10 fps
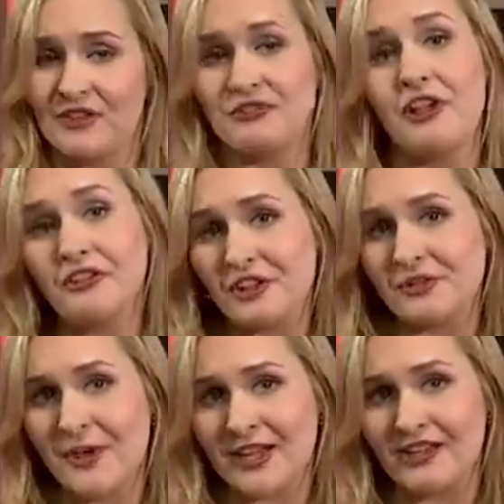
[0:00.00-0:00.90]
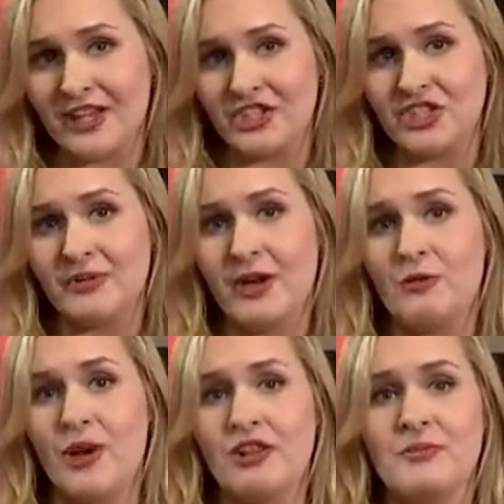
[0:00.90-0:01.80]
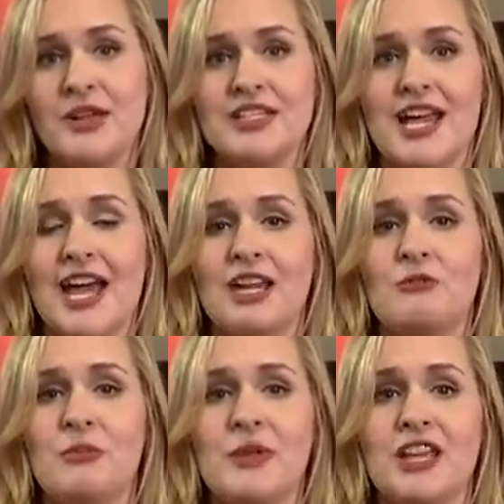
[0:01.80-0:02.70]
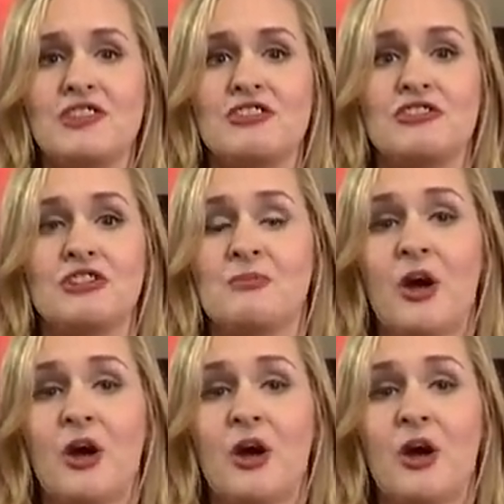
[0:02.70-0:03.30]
There's also speculation about whether Baghdadi will be considered a